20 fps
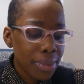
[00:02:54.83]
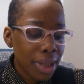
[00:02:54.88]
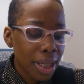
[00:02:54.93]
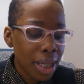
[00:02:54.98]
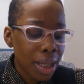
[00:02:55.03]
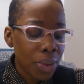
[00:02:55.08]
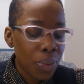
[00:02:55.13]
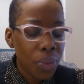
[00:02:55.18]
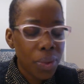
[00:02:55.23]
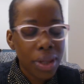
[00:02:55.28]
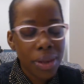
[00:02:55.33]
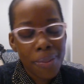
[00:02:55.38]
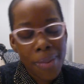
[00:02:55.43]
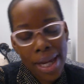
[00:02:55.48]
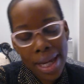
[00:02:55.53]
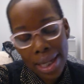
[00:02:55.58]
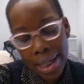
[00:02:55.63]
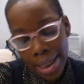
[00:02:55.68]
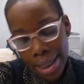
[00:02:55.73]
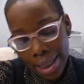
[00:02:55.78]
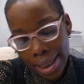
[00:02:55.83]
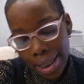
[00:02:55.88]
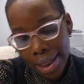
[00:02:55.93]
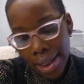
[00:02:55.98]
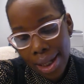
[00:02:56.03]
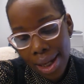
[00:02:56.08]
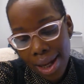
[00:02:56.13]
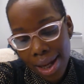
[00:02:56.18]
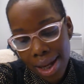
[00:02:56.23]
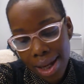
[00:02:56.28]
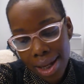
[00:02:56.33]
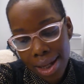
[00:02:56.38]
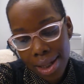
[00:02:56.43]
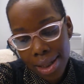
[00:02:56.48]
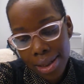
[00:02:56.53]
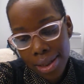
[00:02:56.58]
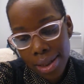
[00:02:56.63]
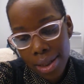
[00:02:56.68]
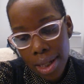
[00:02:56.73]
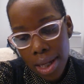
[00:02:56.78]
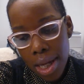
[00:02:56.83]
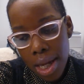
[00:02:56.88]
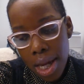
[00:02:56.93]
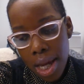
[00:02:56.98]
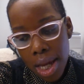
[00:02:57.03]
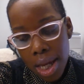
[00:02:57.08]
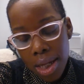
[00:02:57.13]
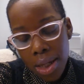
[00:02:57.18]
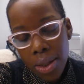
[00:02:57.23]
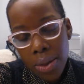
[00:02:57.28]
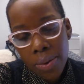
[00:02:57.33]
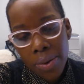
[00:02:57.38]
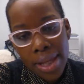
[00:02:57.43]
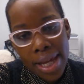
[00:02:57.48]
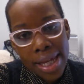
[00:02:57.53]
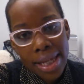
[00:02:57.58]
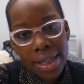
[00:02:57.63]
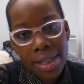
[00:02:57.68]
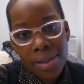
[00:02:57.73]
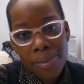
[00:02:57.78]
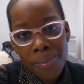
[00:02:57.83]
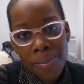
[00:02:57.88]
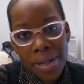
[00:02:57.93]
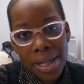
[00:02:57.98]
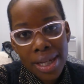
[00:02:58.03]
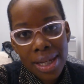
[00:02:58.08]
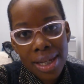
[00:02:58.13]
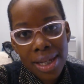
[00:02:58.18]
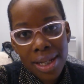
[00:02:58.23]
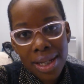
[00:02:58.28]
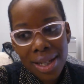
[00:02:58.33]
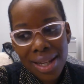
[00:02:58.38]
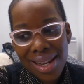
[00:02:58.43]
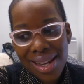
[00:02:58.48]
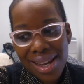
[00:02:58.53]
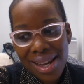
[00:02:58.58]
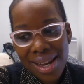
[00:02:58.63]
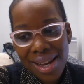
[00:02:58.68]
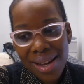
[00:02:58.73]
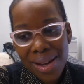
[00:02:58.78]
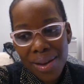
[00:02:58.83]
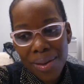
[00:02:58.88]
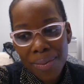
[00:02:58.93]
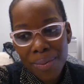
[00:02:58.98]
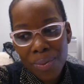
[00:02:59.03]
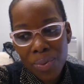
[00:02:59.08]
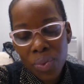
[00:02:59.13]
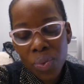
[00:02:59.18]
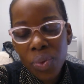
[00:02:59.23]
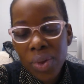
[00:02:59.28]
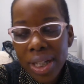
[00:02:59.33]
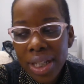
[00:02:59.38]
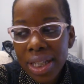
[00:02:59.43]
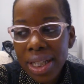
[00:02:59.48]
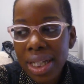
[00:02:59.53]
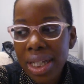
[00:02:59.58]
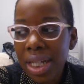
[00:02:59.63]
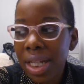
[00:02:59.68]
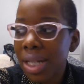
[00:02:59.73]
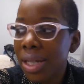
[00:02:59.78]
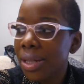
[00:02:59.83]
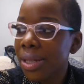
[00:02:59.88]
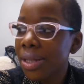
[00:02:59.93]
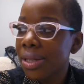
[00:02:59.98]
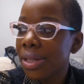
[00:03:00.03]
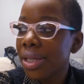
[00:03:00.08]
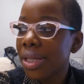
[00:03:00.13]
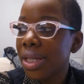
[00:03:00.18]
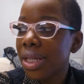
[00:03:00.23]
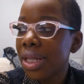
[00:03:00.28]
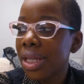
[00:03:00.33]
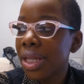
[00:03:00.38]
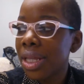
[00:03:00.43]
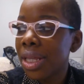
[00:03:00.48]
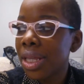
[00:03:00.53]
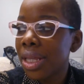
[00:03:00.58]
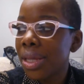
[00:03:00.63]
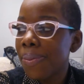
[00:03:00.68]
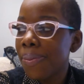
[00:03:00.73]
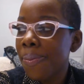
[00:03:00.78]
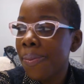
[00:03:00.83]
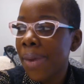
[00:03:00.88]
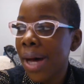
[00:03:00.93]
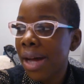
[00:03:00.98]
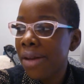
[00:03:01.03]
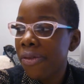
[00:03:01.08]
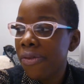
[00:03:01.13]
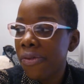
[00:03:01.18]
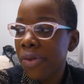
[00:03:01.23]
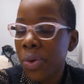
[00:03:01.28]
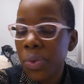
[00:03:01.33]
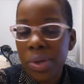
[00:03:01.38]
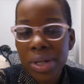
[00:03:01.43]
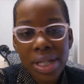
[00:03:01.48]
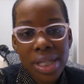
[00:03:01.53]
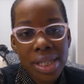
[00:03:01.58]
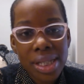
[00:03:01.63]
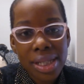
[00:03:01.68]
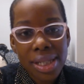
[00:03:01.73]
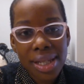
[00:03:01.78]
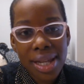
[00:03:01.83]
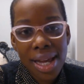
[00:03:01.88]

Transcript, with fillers: and with my honey. And, you know, that has been um, really my focus